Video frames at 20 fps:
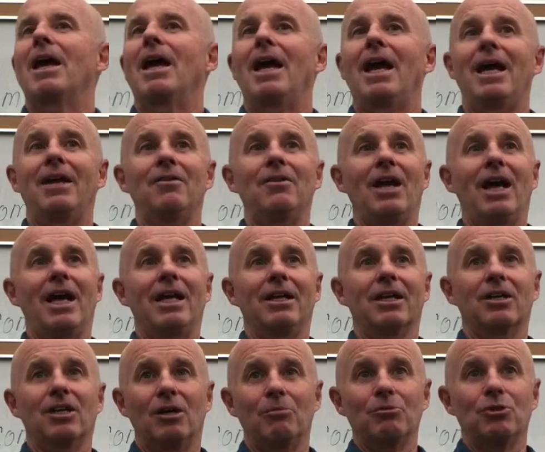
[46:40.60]

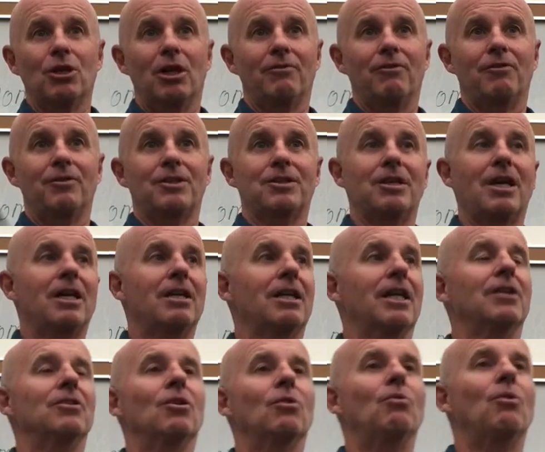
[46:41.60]
it comes off of a
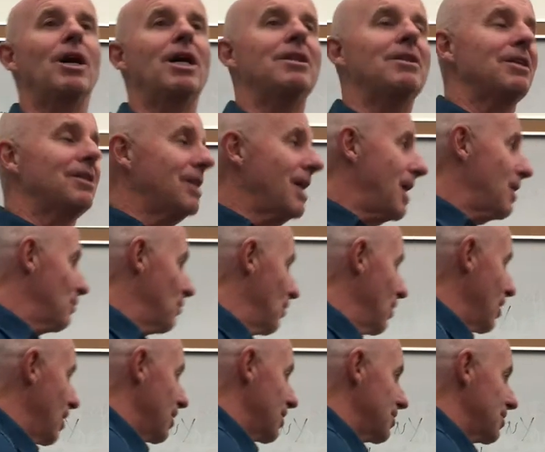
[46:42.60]
satellite. And the way that that
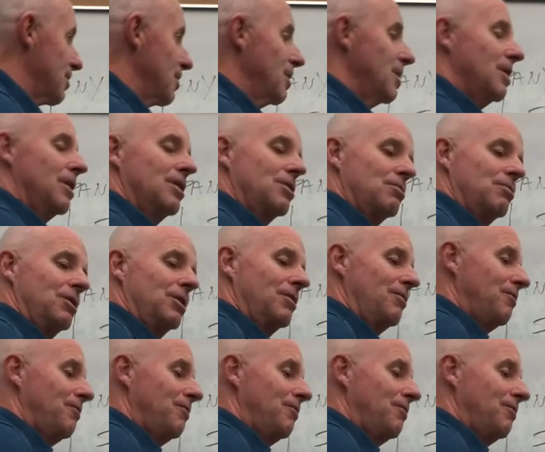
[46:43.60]
works is really